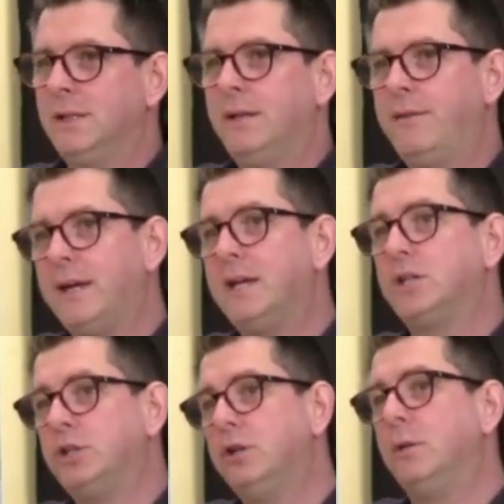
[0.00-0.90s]
They are
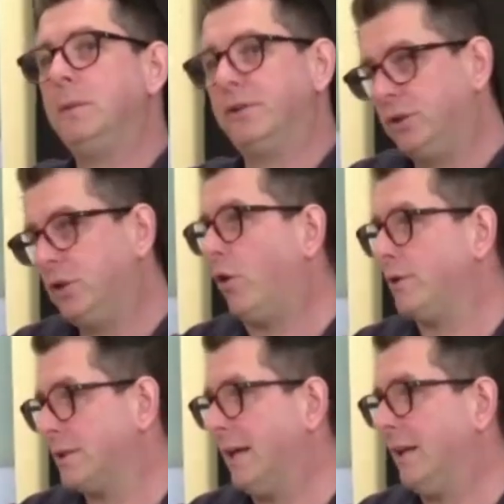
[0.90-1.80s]
here because God has
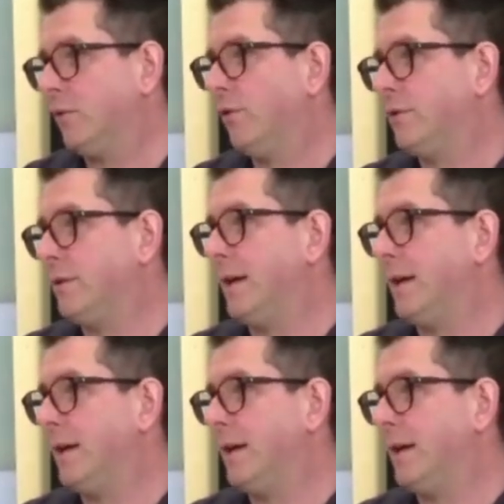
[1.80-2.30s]
held on to them.